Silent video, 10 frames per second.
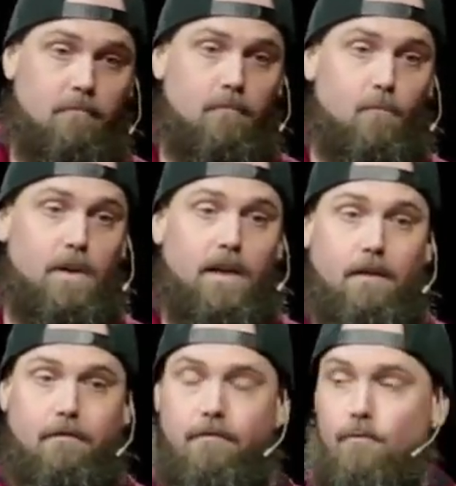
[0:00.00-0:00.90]
We've
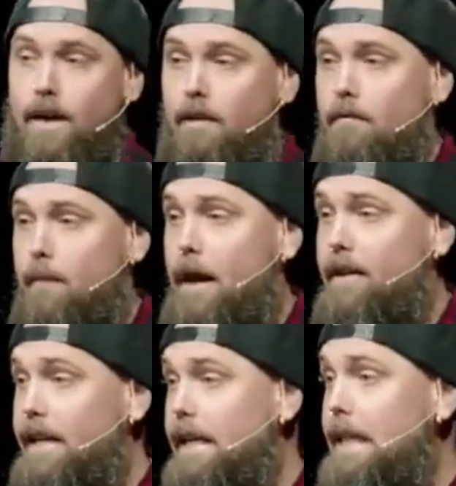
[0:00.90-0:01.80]
read about
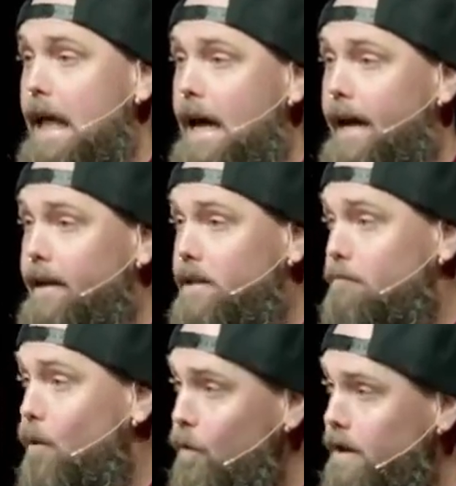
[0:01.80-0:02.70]
Eli and his
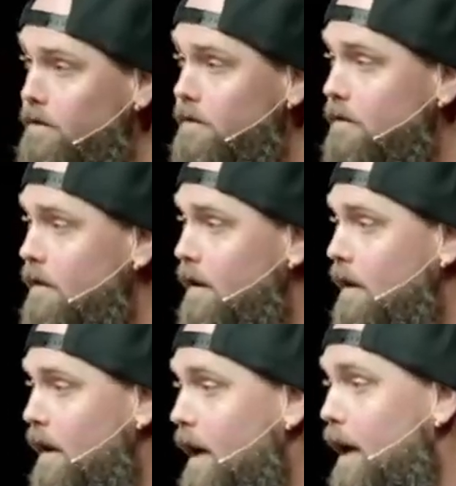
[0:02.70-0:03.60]
boys,
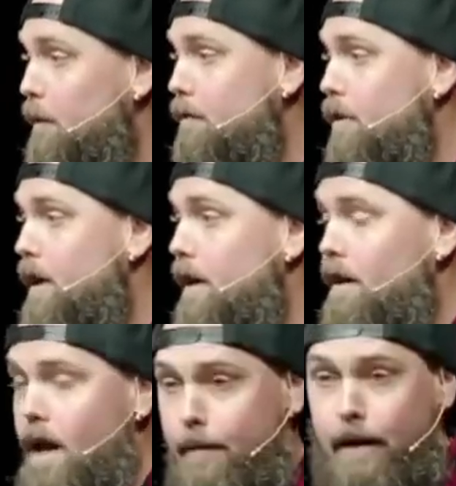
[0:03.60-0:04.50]
and we've read a
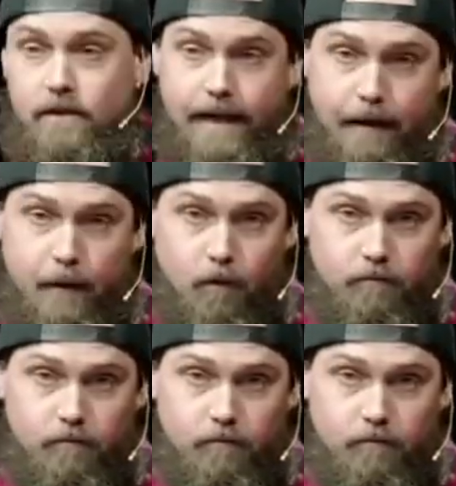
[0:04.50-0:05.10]
lot about Samuel,